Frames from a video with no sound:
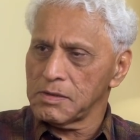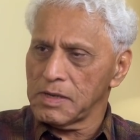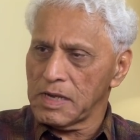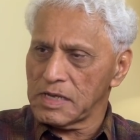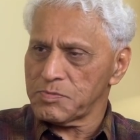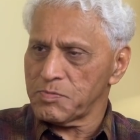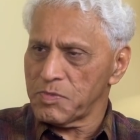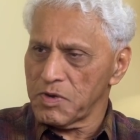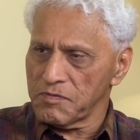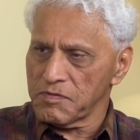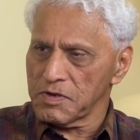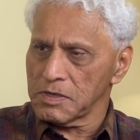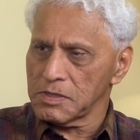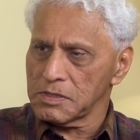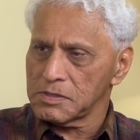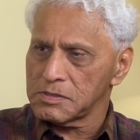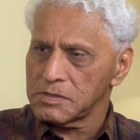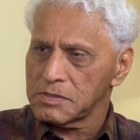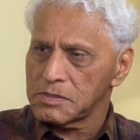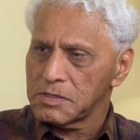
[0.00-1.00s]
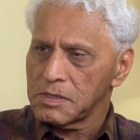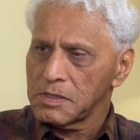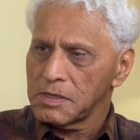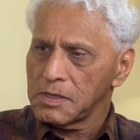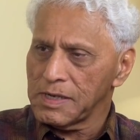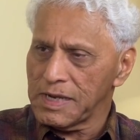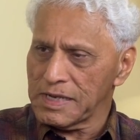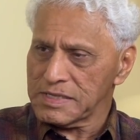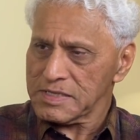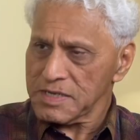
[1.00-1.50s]
less privileged,
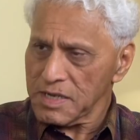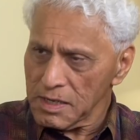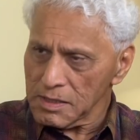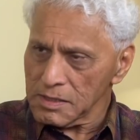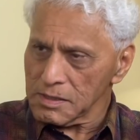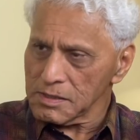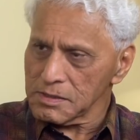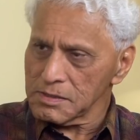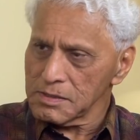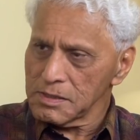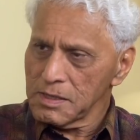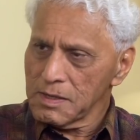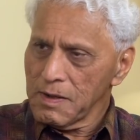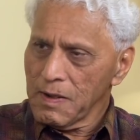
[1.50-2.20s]
less skilled.